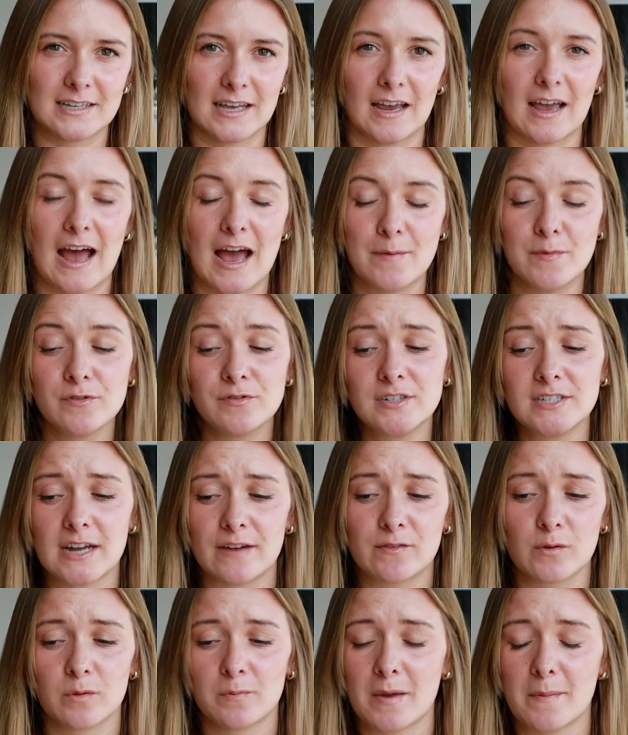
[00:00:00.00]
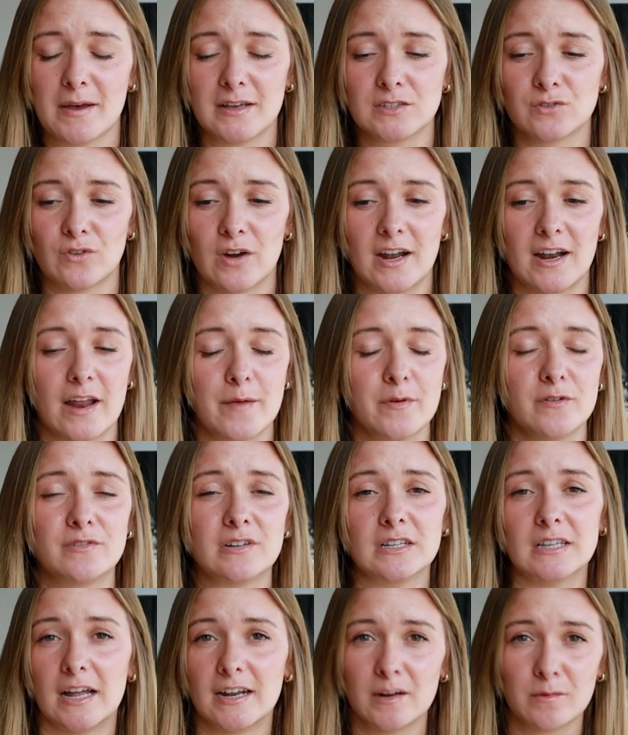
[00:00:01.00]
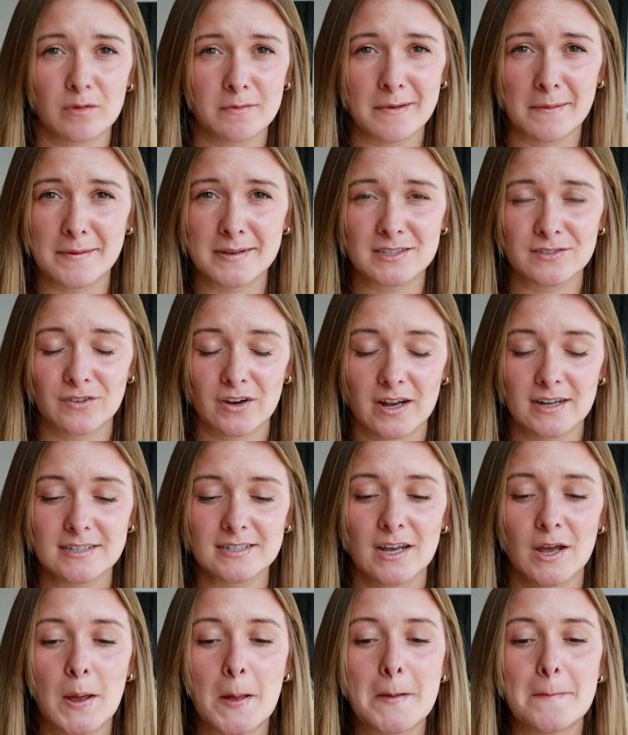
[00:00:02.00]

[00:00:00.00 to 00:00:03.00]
Like, I moved to Denver with my best friend, I moved to London with my best friend,